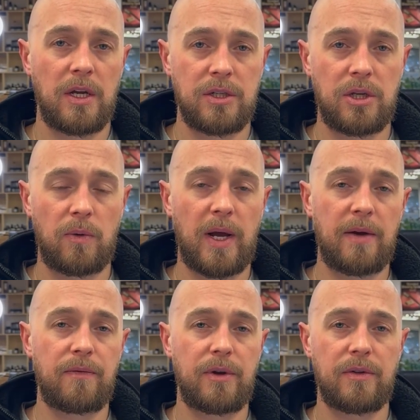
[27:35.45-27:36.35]
So
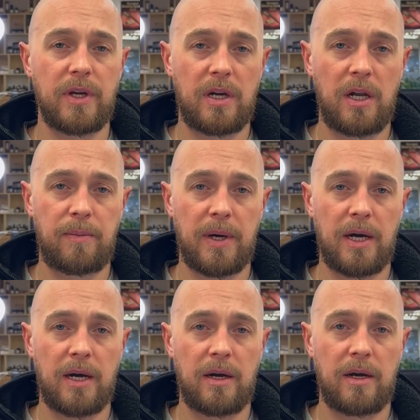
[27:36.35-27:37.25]
every other
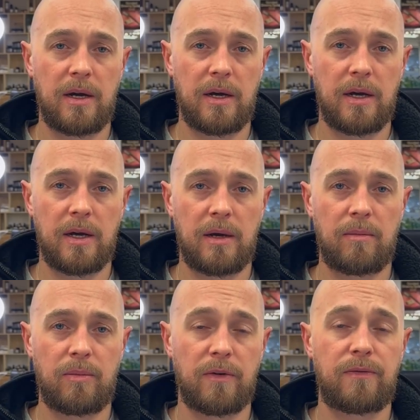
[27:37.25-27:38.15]
clipper,
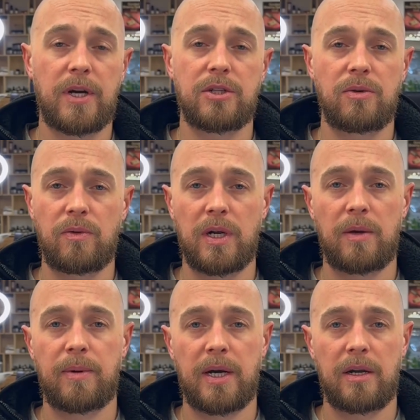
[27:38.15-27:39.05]
professional
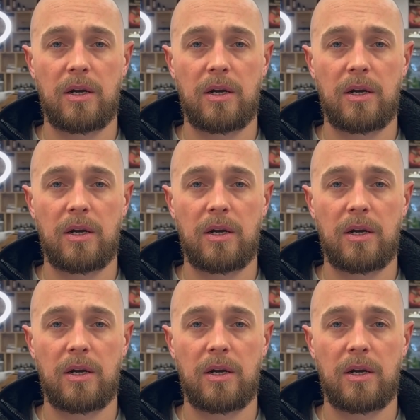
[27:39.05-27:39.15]
clipper,